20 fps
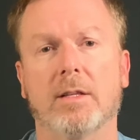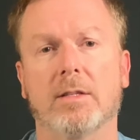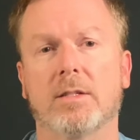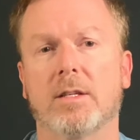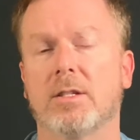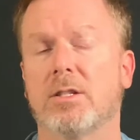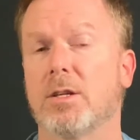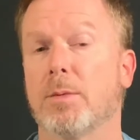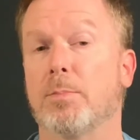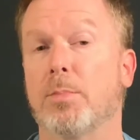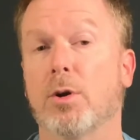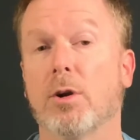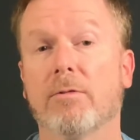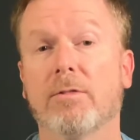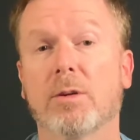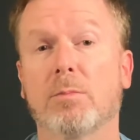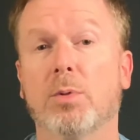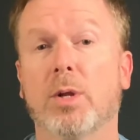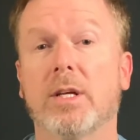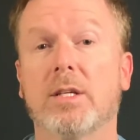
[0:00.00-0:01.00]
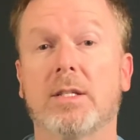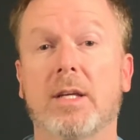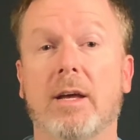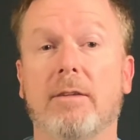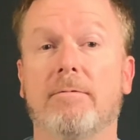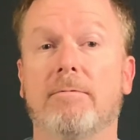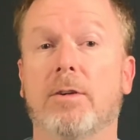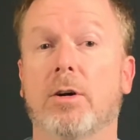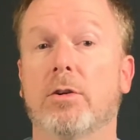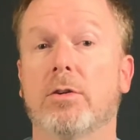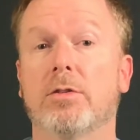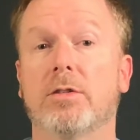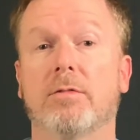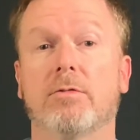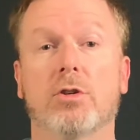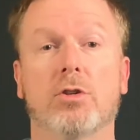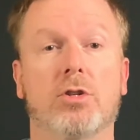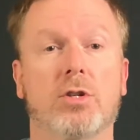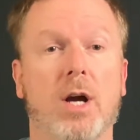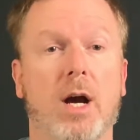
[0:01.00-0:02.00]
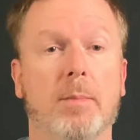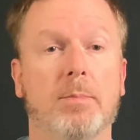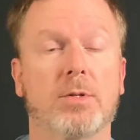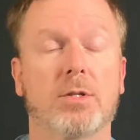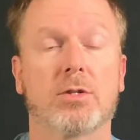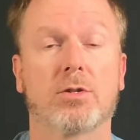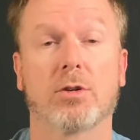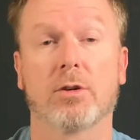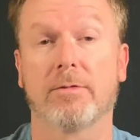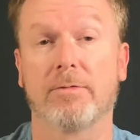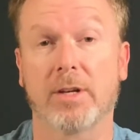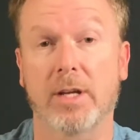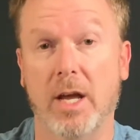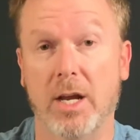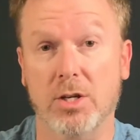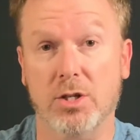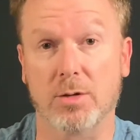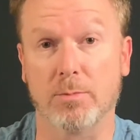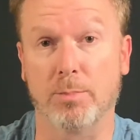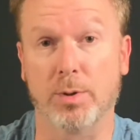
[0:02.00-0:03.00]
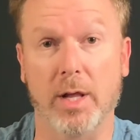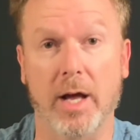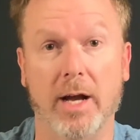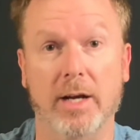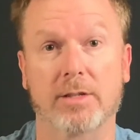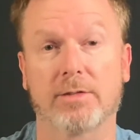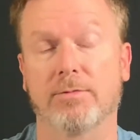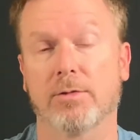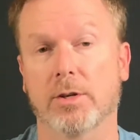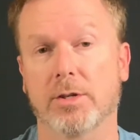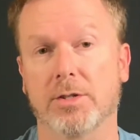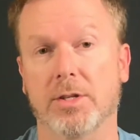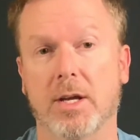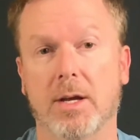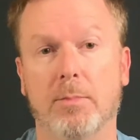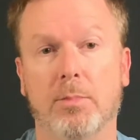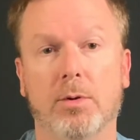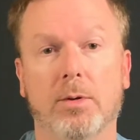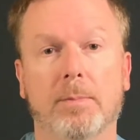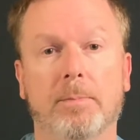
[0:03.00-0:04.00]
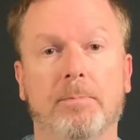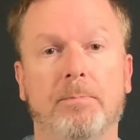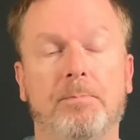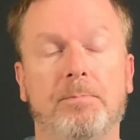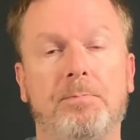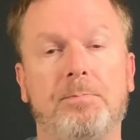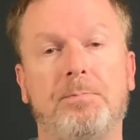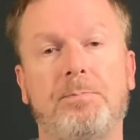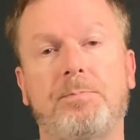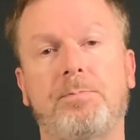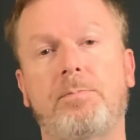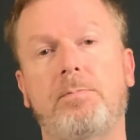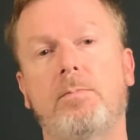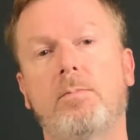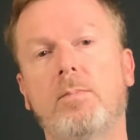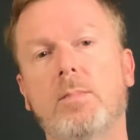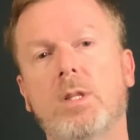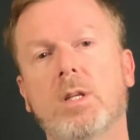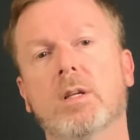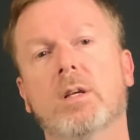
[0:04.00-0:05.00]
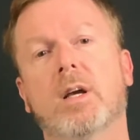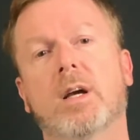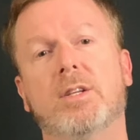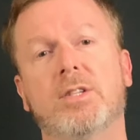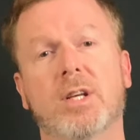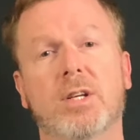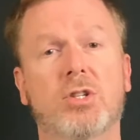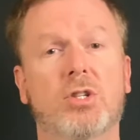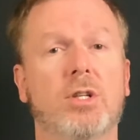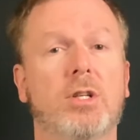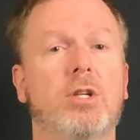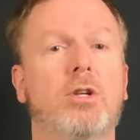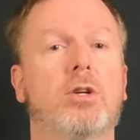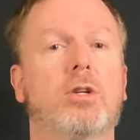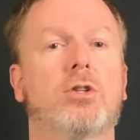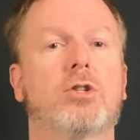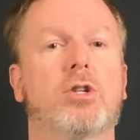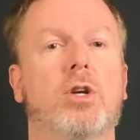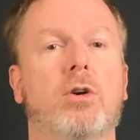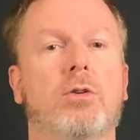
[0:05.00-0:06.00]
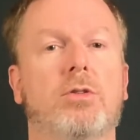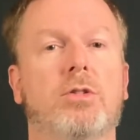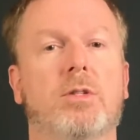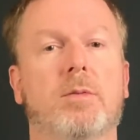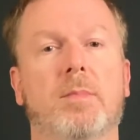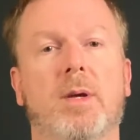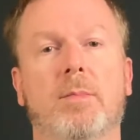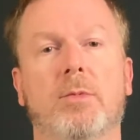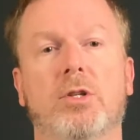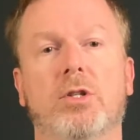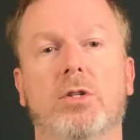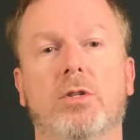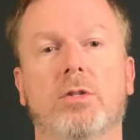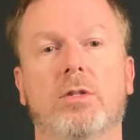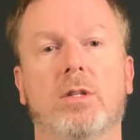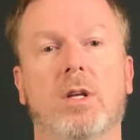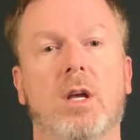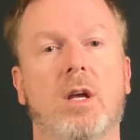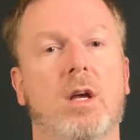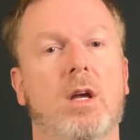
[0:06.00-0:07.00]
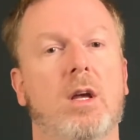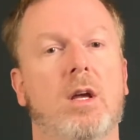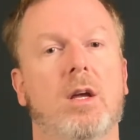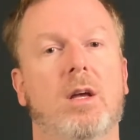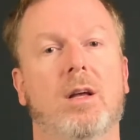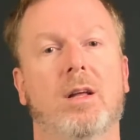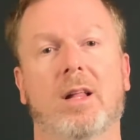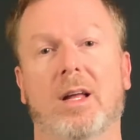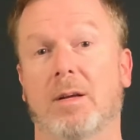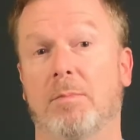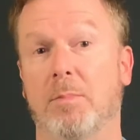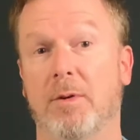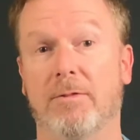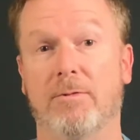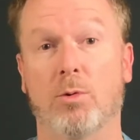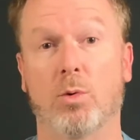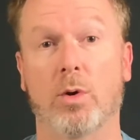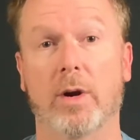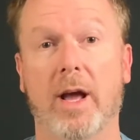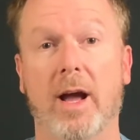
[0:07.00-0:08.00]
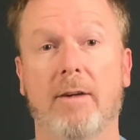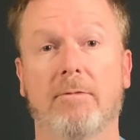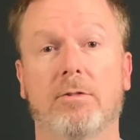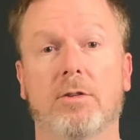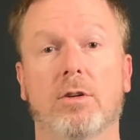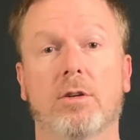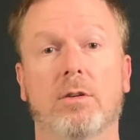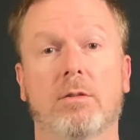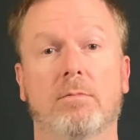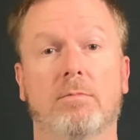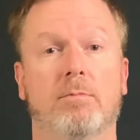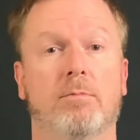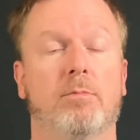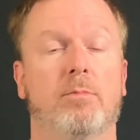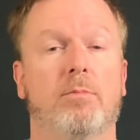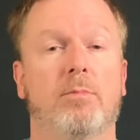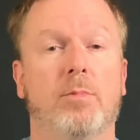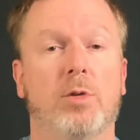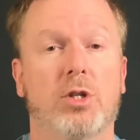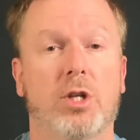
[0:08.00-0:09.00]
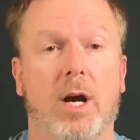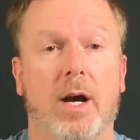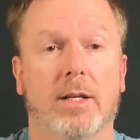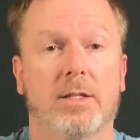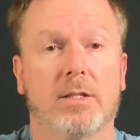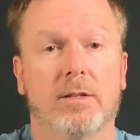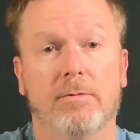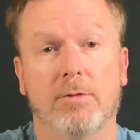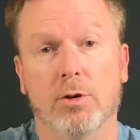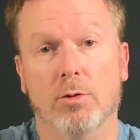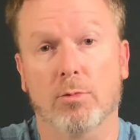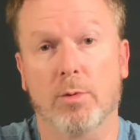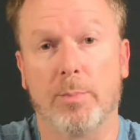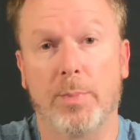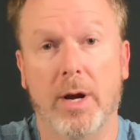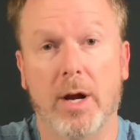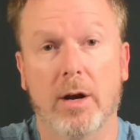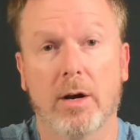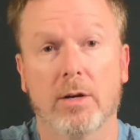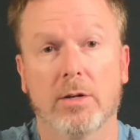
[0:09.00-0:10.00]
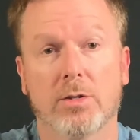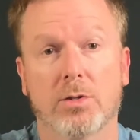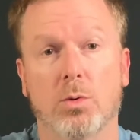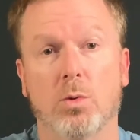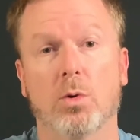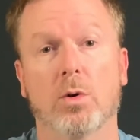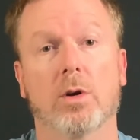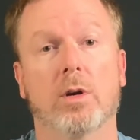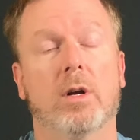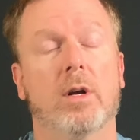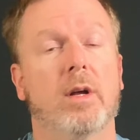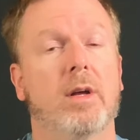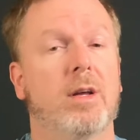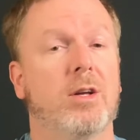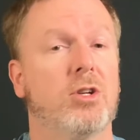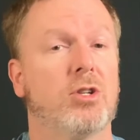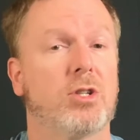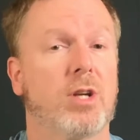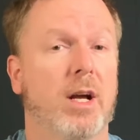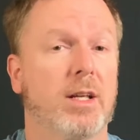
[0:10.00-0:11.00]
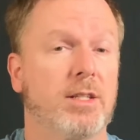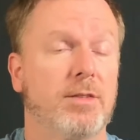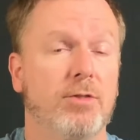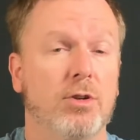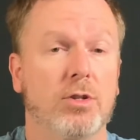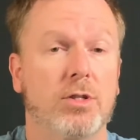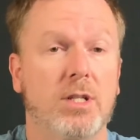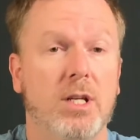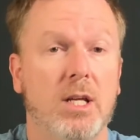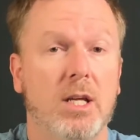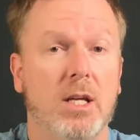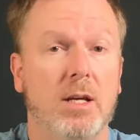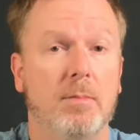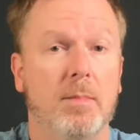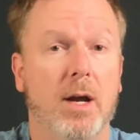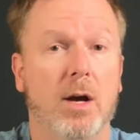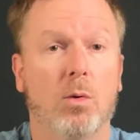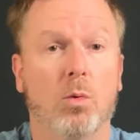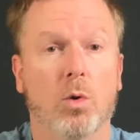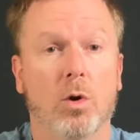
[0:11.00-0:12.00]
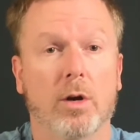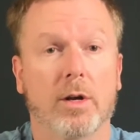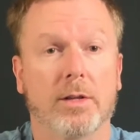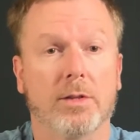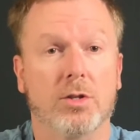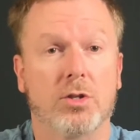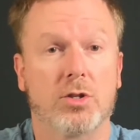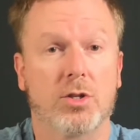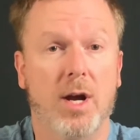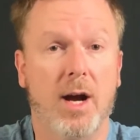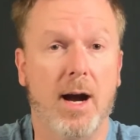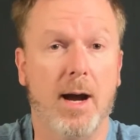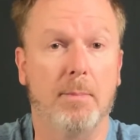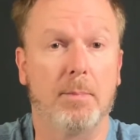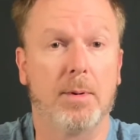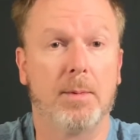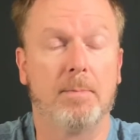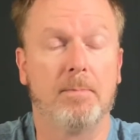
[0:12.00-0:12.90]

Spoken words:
This is a perfect place to add photos of your shop's certification plaques, for example. Additionally, you can show some images like before and after shots of your repairs or shots of your team at work in the shop.